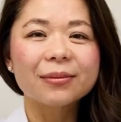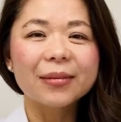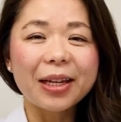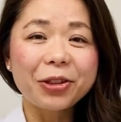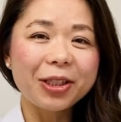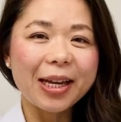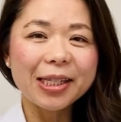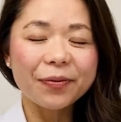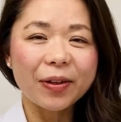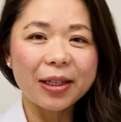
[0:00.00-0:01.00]
In
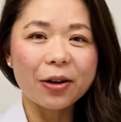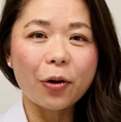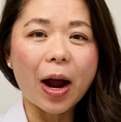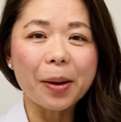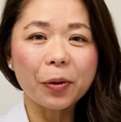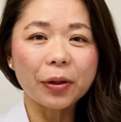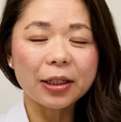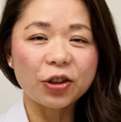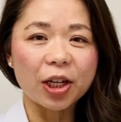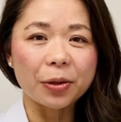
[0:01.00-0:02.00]
today's video, I'm going
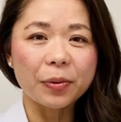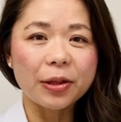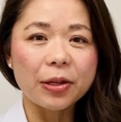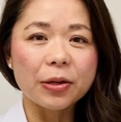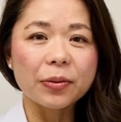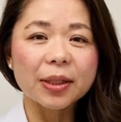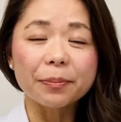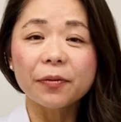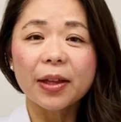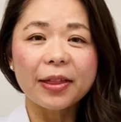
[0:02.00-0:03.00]
to share with you some
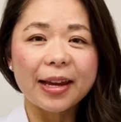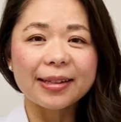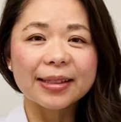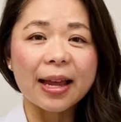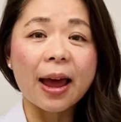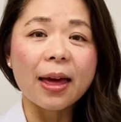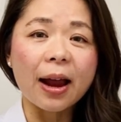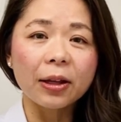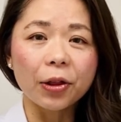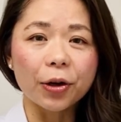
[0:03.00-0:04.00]
of the things that
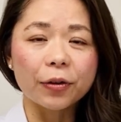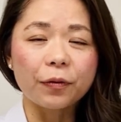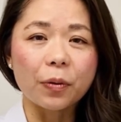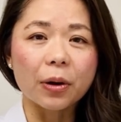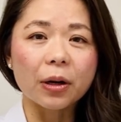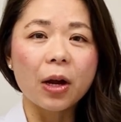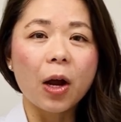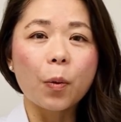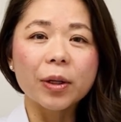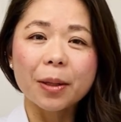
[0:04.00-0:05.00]
I look for
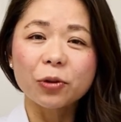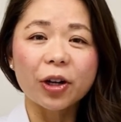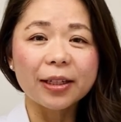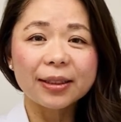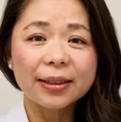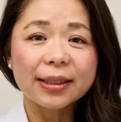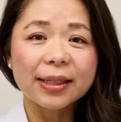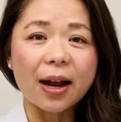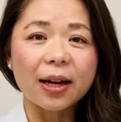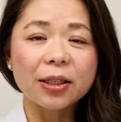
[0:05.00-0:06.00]
when I'm trying to
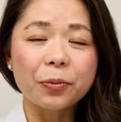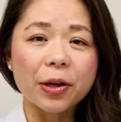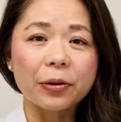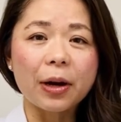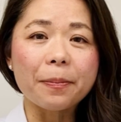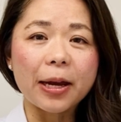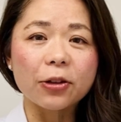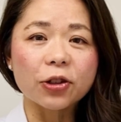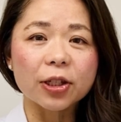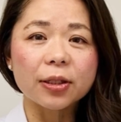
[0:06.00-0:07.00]
decide whether a
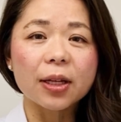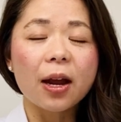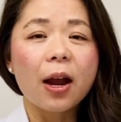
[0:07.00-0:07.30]
patient